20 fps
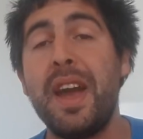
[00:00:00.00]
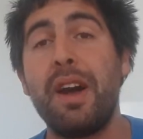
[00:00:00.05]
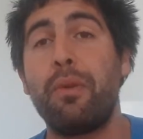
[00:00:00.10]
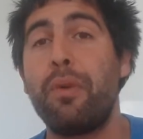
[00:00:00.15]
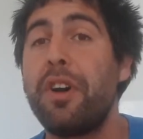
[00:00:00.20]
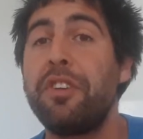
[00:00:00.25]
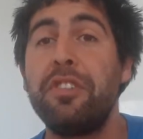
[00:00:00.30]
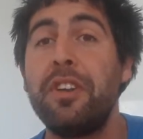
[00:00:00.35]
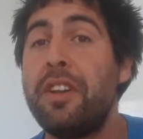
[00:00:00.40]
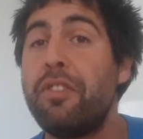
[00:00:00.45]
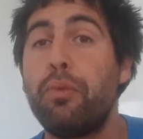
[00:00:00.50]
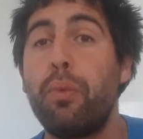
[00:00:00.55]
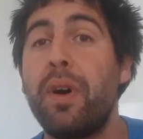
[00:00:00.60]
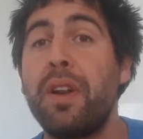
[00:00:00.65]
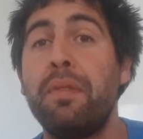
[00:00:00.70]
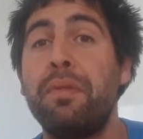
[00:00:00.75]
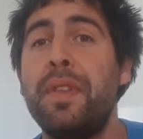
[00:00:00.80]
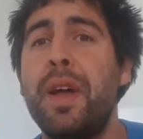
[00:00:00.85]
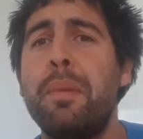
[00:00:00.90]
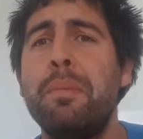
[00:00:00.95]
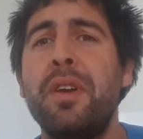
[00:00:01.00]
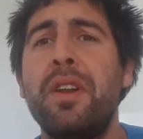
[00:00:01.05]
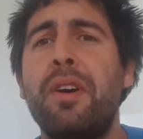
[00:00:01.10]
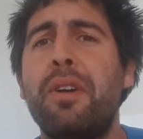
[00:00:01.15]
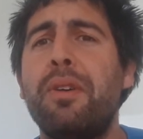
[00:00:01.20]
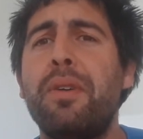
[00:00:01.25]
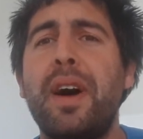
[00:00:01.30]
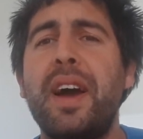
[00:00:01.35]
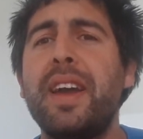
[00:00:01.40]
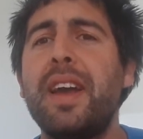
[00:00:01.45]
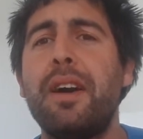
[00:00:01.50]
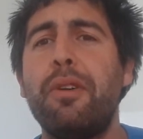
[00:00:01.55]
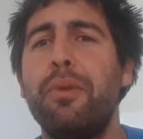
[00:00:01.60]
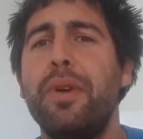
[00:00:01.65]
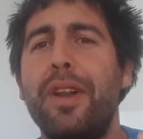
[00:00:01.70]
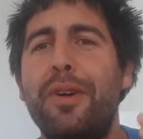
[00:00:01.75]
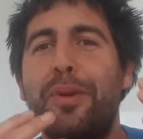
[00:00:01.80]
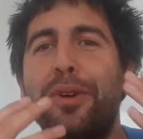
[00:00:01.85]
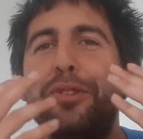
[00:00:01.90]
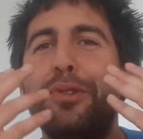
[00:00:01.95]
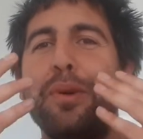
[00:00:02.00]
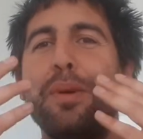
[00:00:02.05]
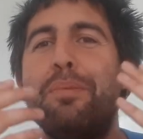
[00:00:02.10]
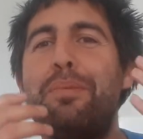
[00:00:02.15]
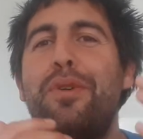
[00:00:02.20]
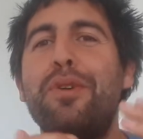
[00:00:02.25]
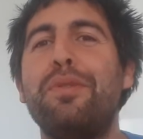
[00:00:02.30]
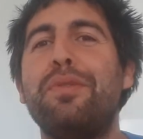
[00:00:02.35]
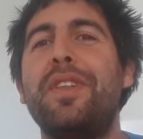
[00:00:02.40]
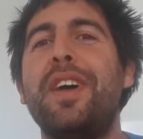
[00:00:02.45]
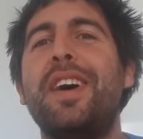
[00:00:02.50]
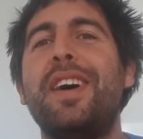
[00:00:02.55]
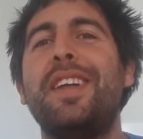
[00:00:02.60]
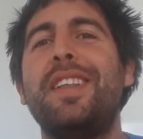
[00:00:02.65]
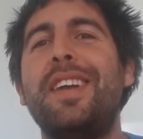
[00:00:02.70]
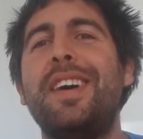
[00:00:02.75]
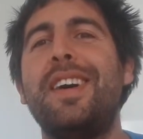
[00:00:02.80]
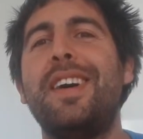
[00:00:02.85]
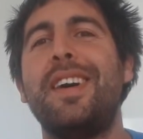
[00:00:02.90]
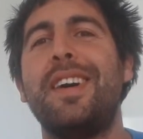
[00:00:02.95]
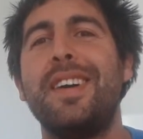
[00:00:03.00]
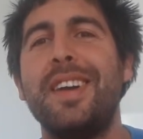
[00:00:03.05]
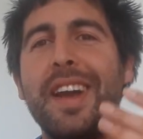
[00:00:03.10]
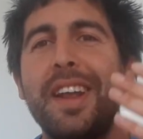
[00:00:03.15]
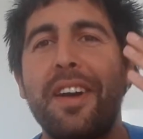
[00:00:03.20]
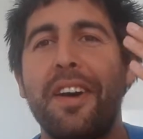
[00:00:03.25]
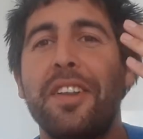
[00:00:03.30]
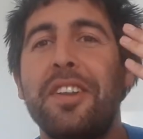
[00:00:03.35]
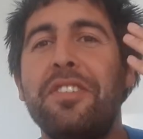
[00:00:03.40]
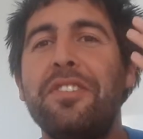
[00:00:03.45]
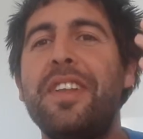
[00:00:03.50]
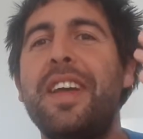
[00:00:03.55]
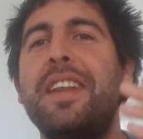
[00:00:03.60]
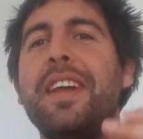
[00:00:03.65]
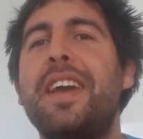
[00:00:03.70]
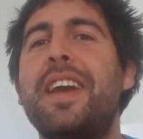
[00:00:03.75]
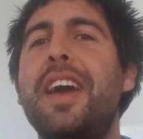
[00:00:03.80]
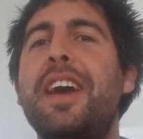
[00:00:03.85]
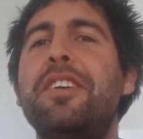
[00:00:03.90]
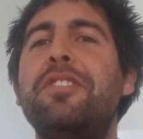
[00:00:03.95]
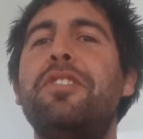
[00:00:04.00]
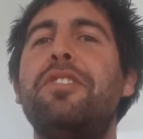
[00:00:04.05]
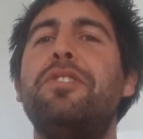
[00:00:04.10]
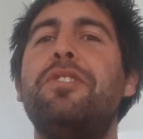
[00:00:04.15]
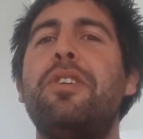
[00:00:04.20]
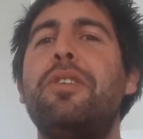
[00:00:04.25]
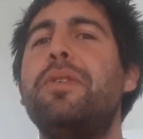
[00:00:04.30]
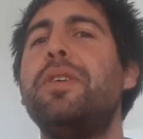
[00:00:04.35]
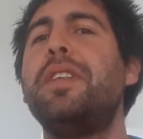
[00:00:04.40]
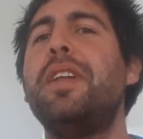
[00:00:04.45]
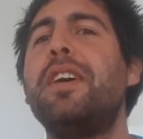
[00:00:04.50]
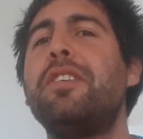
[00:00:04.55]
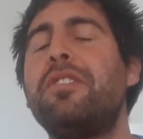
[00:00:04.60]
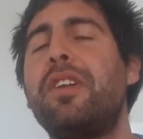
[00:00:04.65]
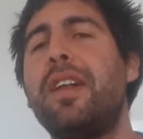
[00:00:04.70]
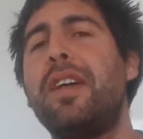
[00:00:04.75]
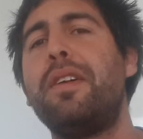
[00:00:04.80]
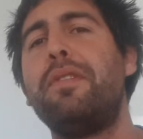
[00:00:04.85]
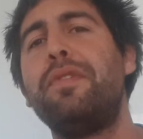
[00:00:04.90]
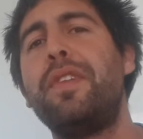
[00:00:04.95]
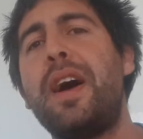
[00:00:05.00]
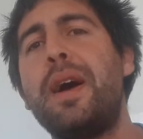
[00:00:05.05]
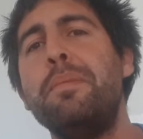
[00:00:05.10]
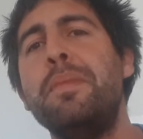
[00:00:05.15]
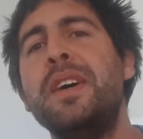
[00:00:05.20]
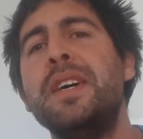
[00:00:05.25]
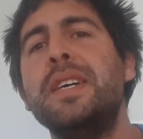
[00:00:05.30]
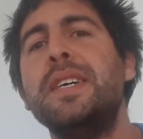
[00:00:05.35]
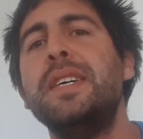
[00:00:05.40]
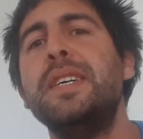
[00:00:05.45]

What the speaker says: Russian is one of them, you know. I really want to improve and understand the cases, so it takes a lot of time.